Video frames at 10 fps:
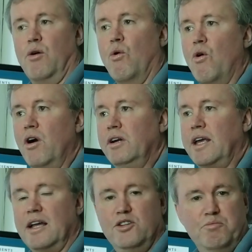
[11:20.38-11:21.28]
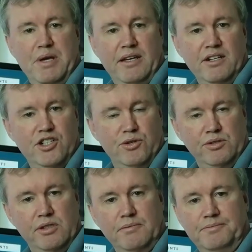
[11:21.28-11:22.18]
Or can you pick and
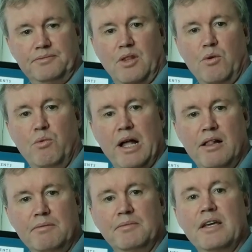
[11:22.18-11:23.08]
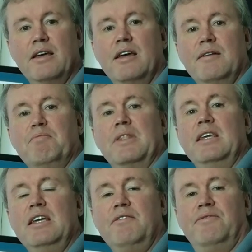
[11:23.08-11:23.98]
choose? Well,
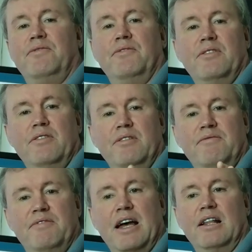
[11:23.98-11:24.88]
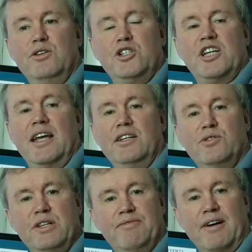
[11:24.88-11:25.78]
if the value chain
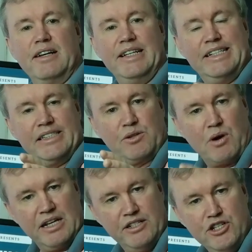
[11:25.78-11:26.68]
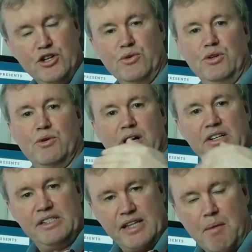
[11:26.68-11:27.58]
you define is quite new, you are
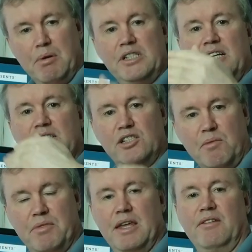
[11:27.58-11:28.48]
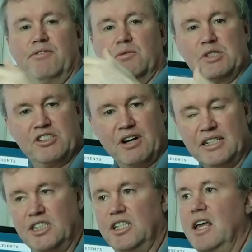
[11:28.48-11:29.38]
establishing something from
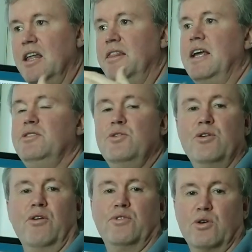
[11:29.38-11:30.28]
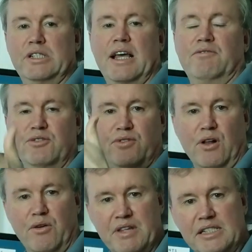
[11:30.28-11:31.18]
scratch, then you of course have to
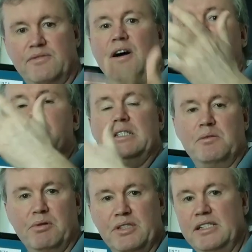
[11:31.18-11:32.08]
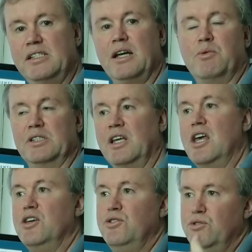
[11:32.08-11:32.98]
follow these 5 principles in sequence.
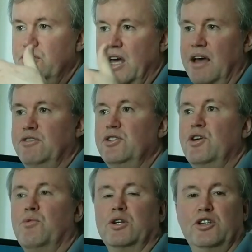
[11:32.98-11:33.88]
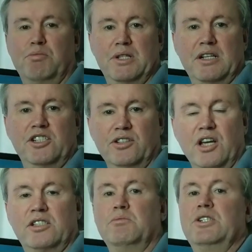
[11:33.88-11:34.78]
You have to know what your potential
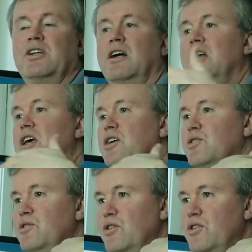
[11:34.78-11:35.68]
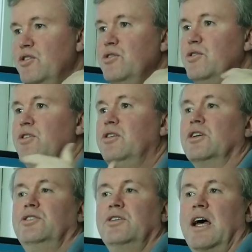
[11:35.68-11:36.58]
customers are. You
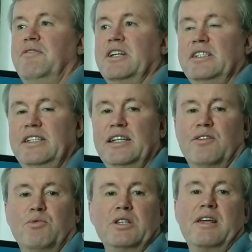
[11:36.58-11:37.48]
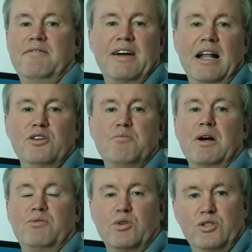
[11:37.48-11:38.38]
got to have an idea of what they value
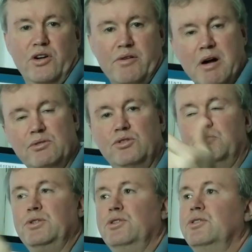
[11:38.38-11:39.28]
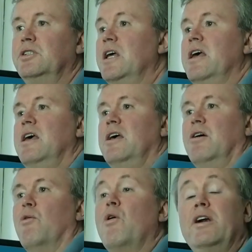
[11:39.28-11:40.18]
about what you are about to produce.
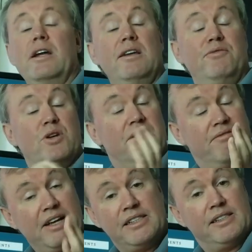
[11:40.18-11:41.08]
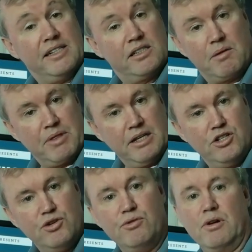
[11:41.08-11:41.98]
Or if you invest in something
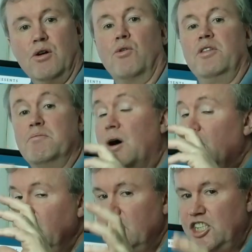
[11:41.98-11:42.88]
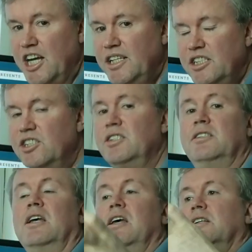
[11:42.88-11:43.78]
new, or the market changes,